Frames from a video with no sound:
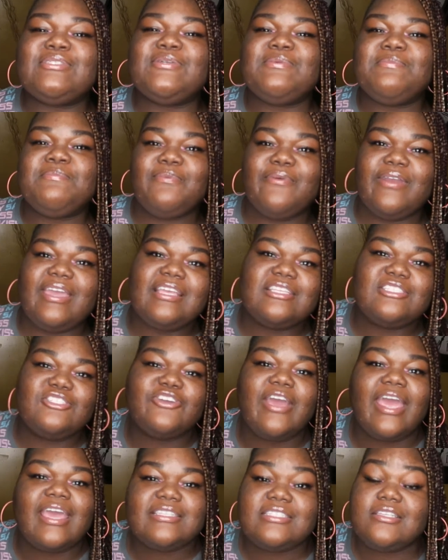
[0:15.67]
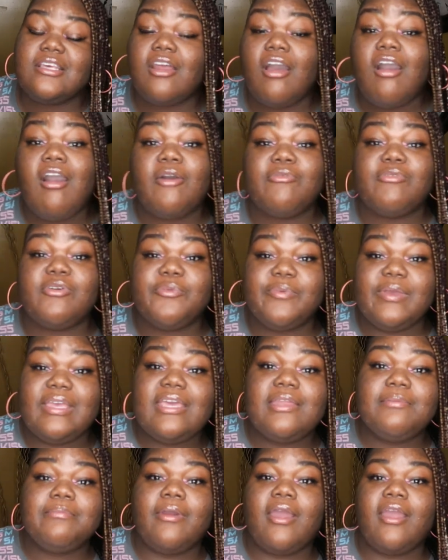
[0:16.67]
to Brit Tries It All where
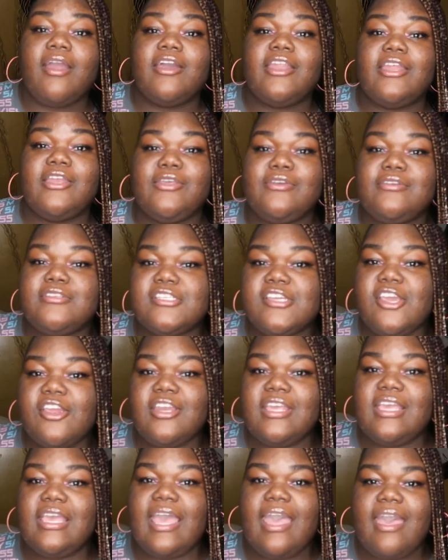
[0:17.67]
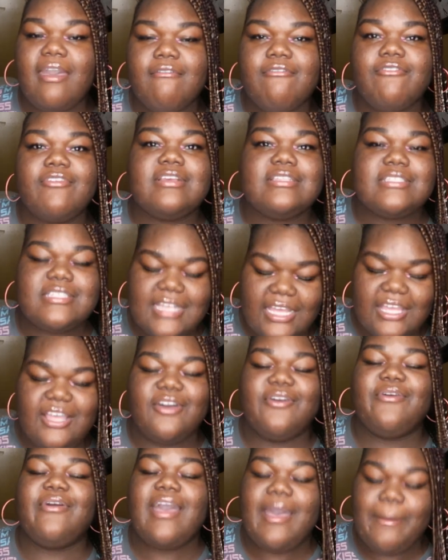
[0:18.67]
we embark on a new journey every
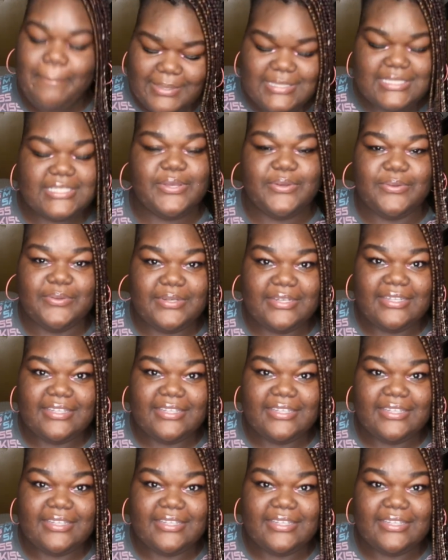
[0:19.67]
single episode.